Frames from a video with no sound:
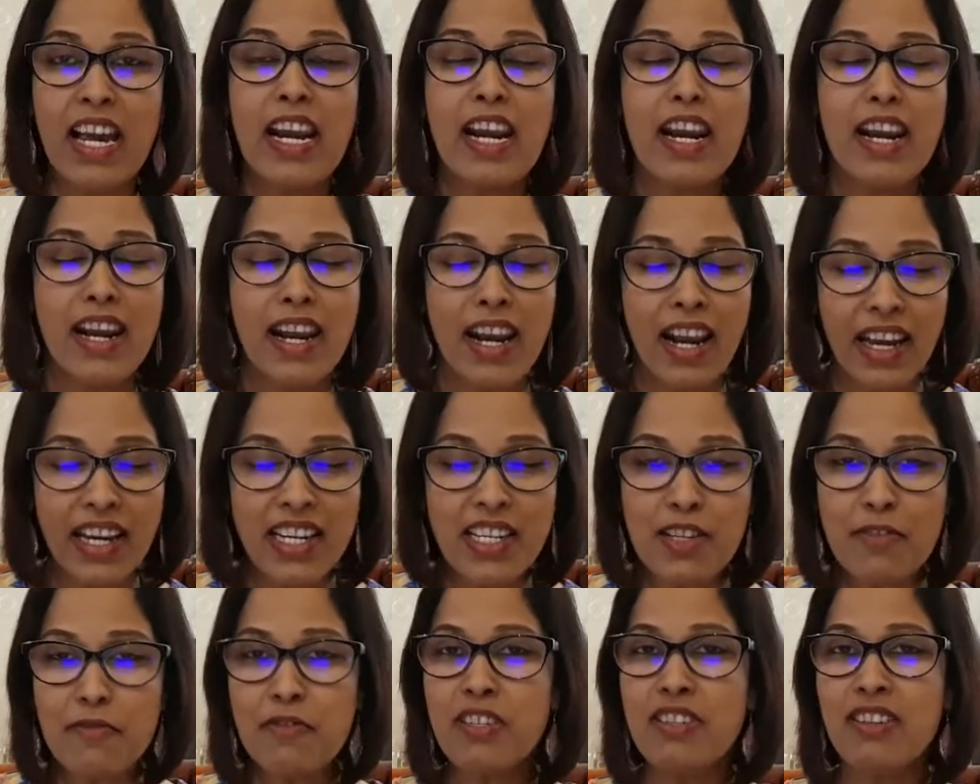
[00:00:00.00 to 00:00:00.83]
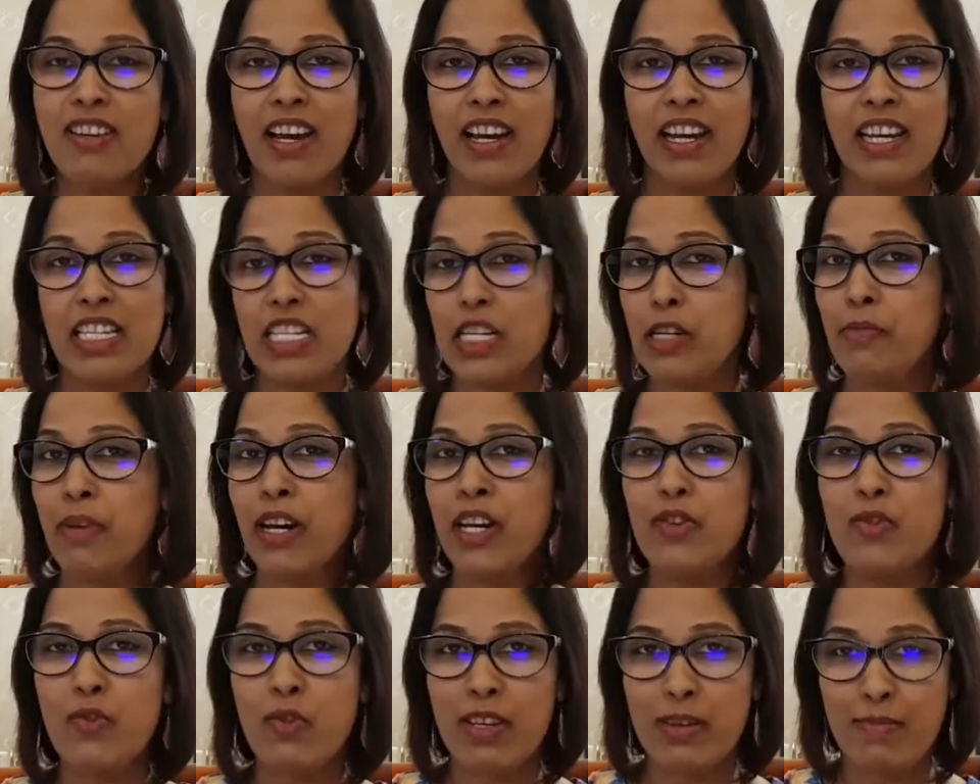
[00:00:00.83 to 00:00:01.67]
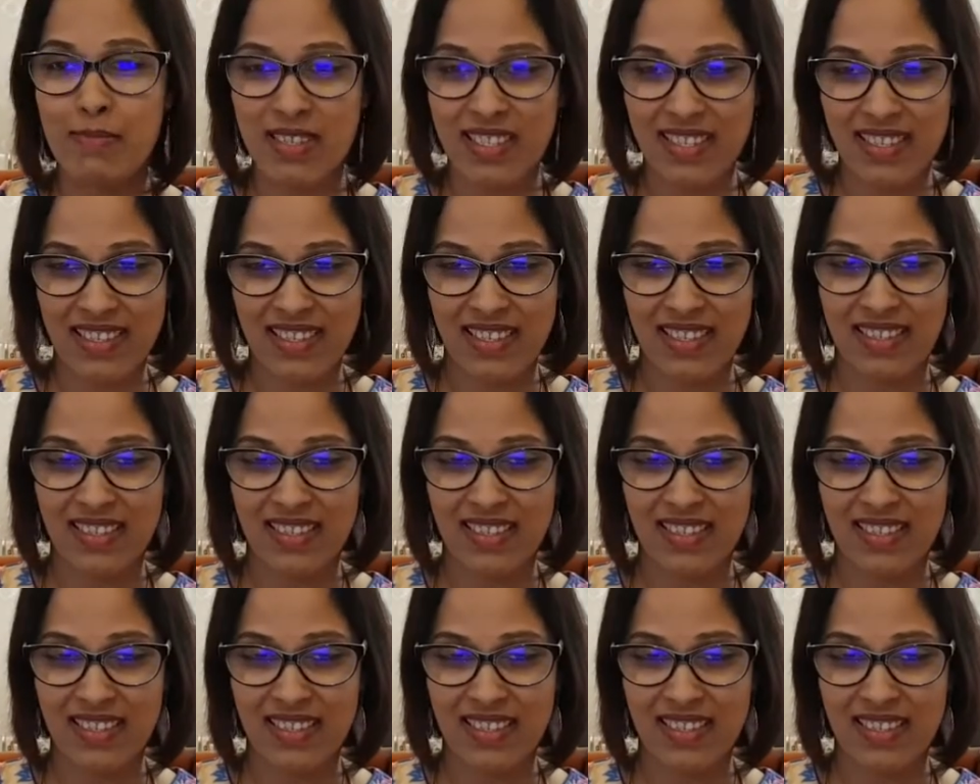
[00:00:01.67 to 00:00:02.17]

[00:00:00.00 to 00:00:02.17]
night after night in my dreams.